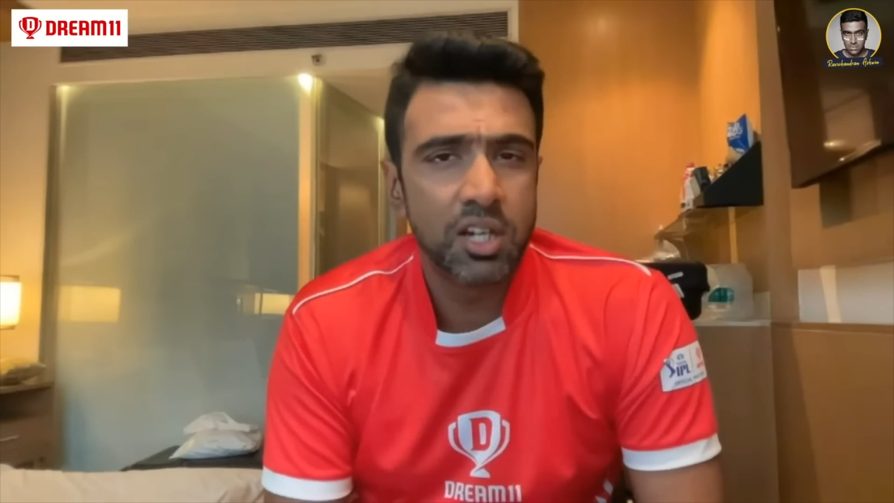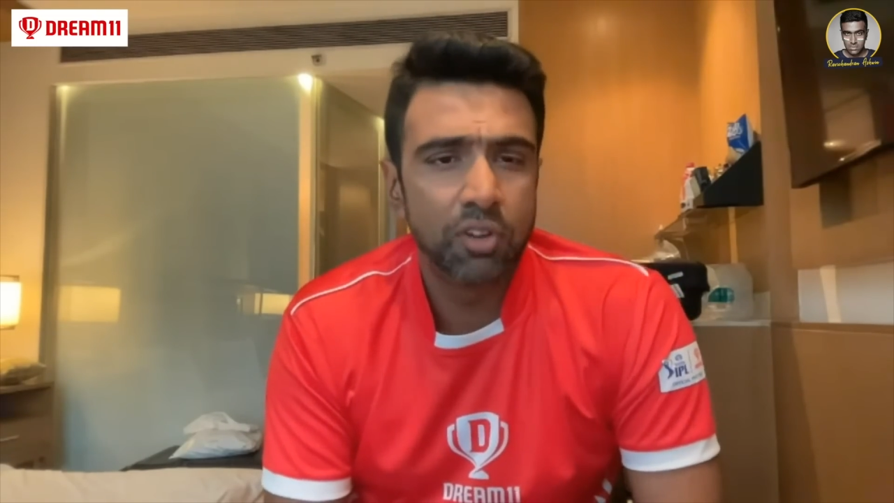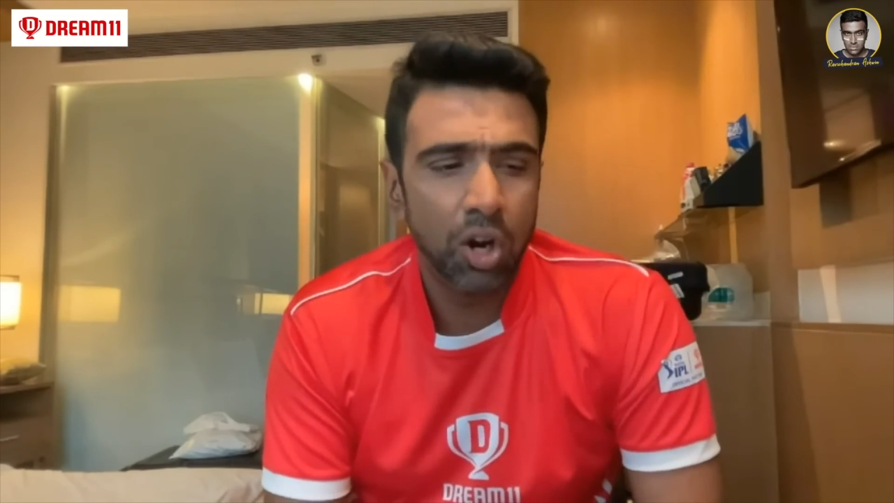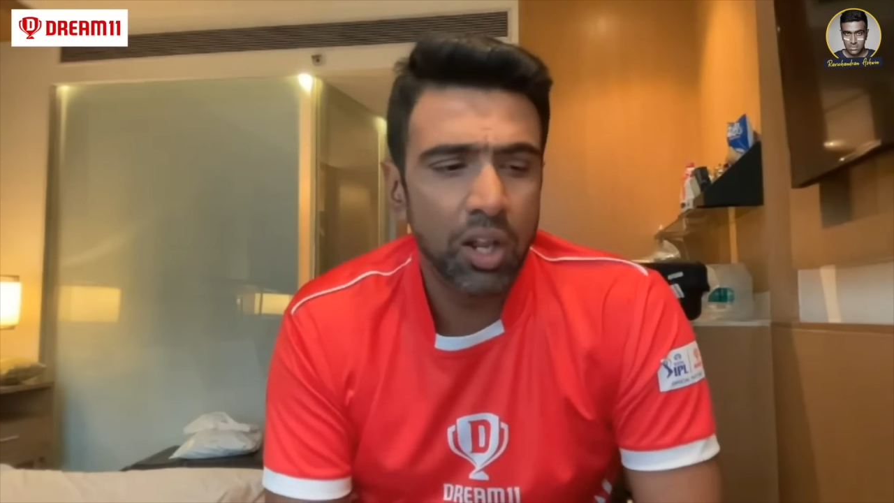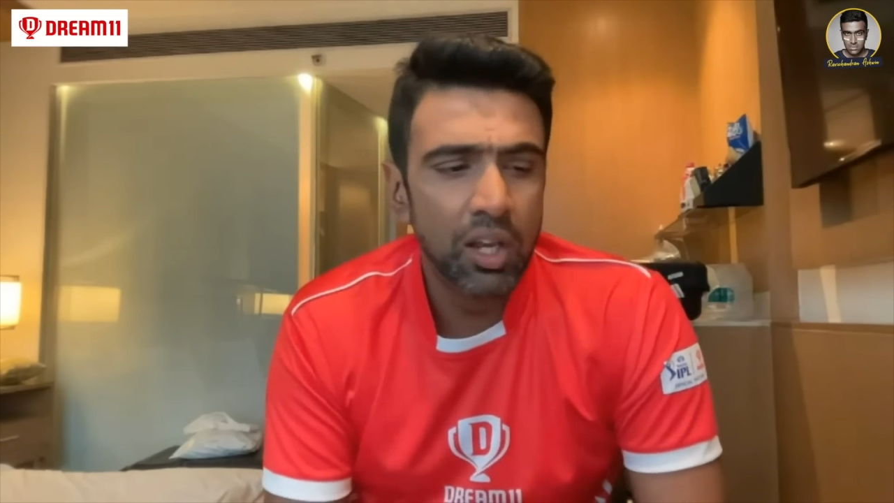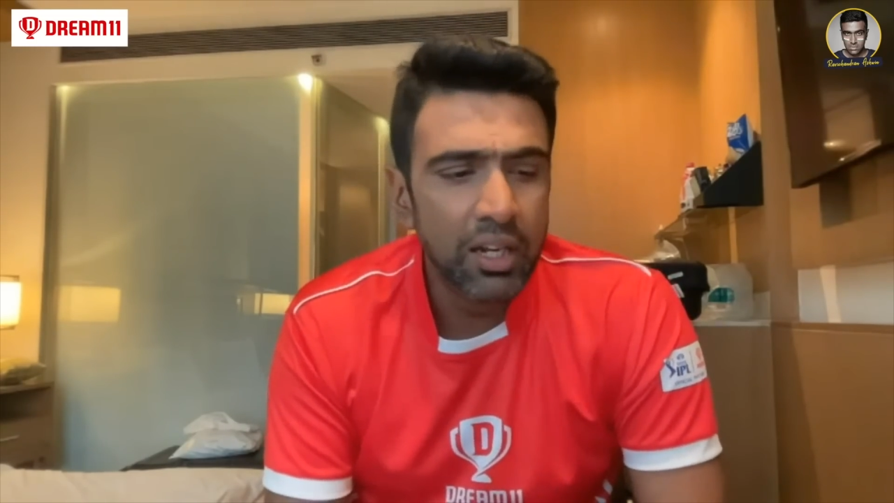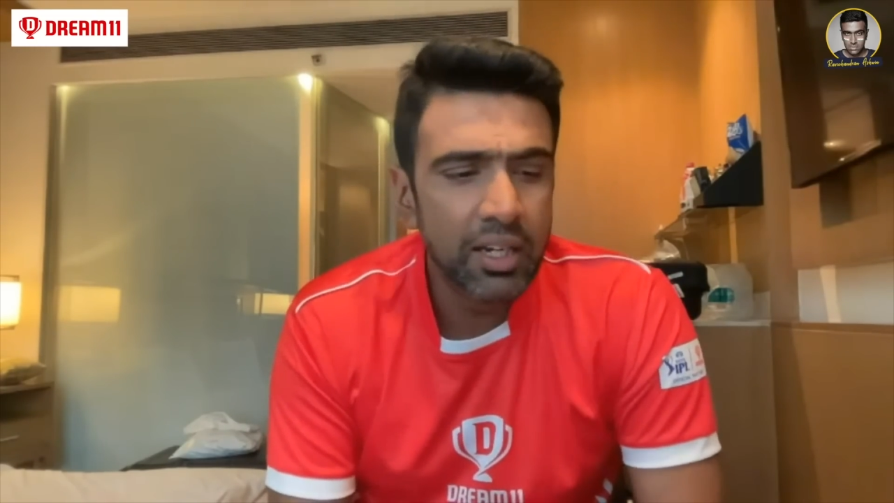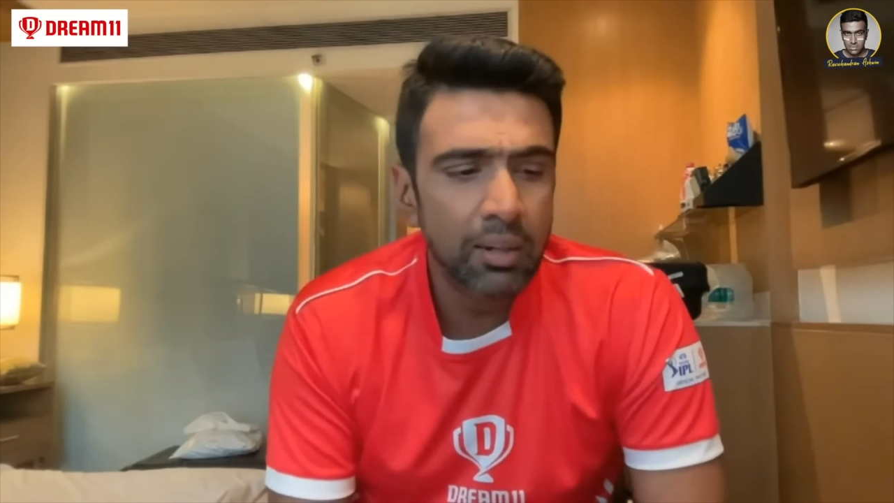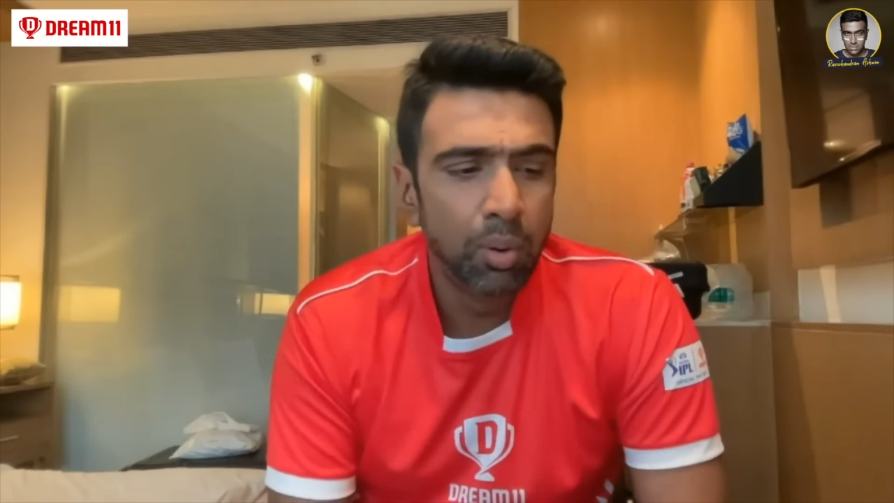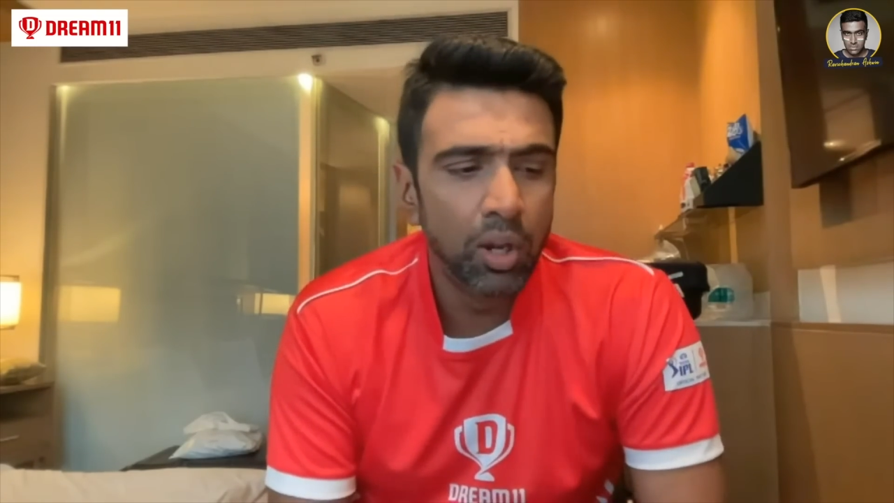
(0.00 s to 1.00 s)
I've gone a
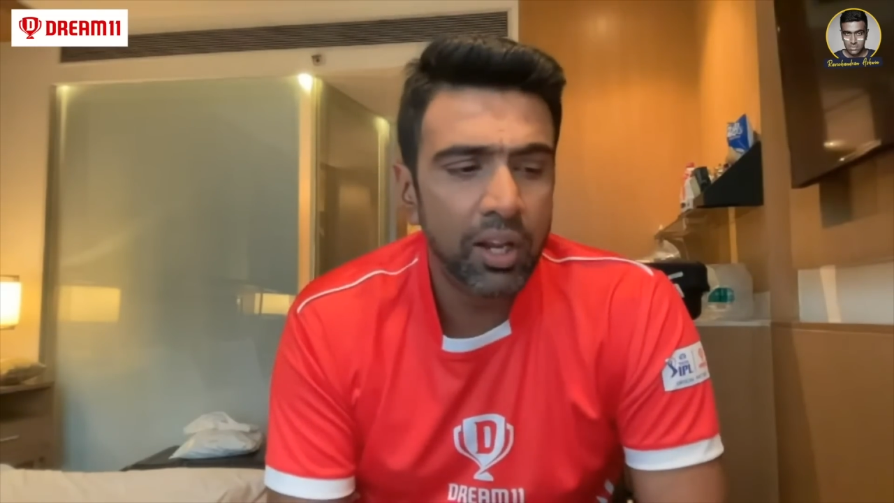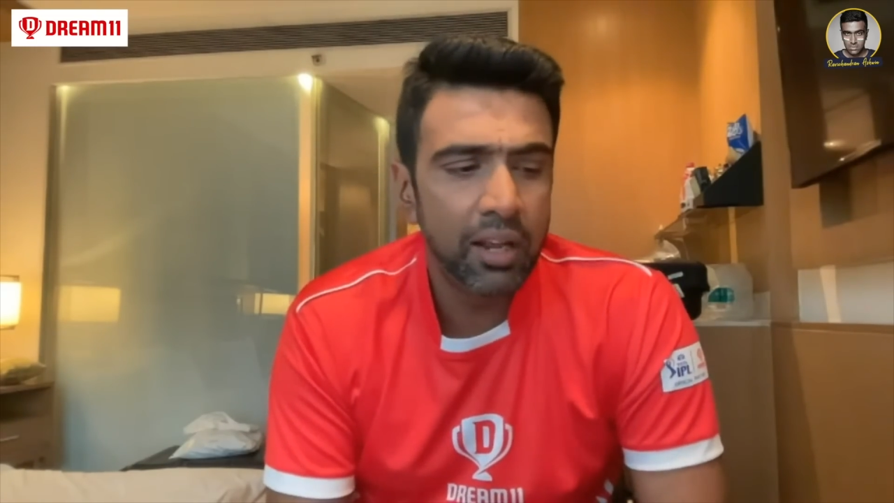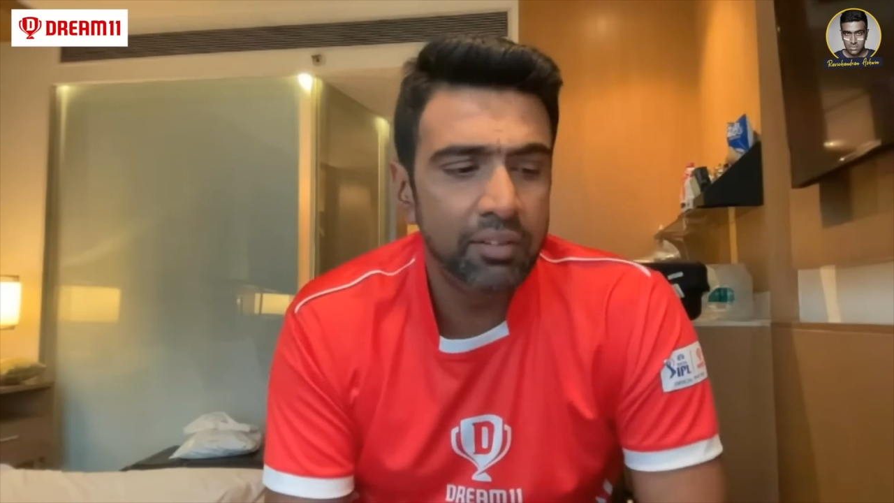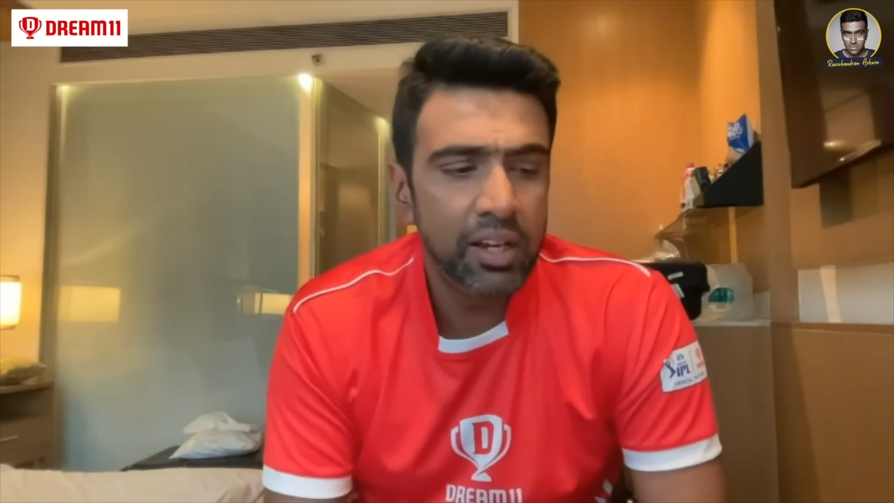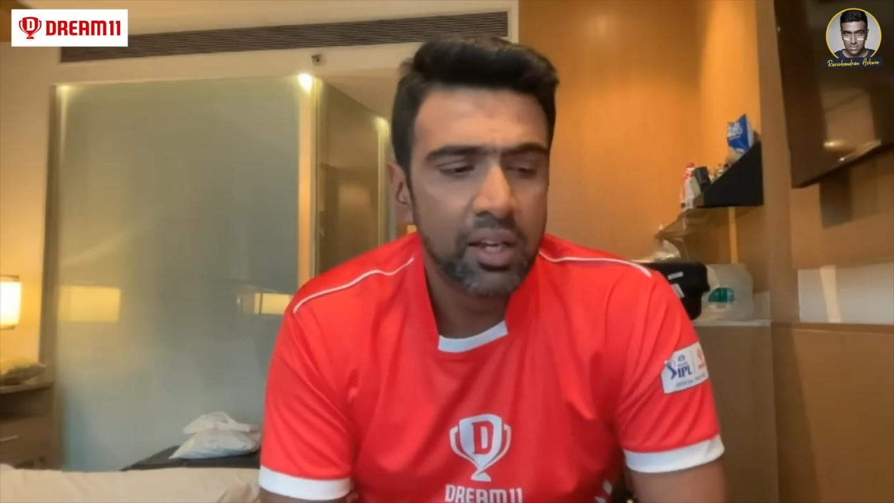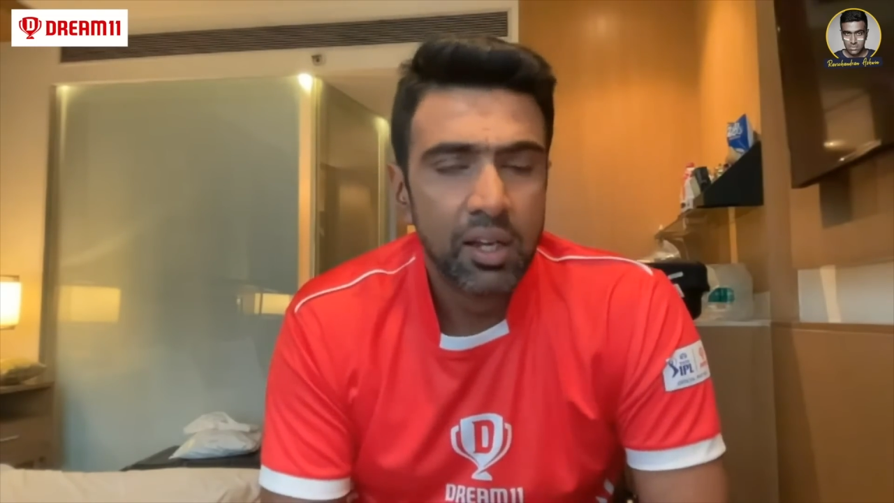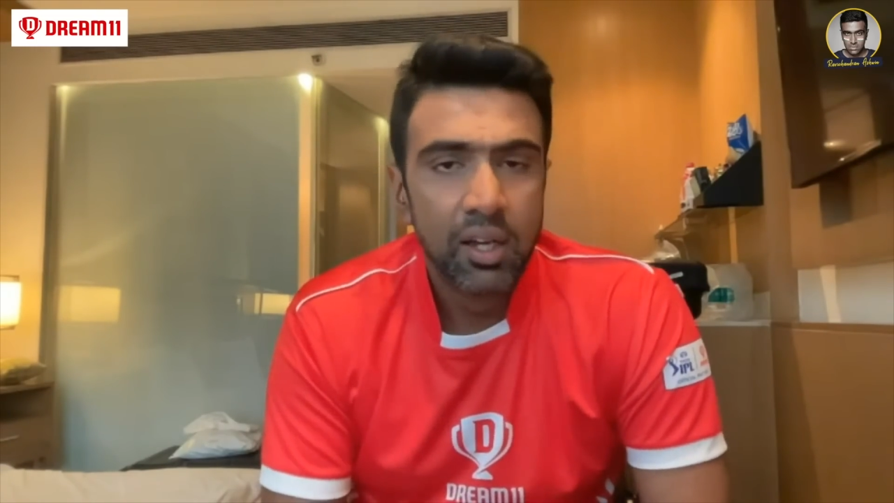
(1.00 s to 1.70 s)
little bowling heavy.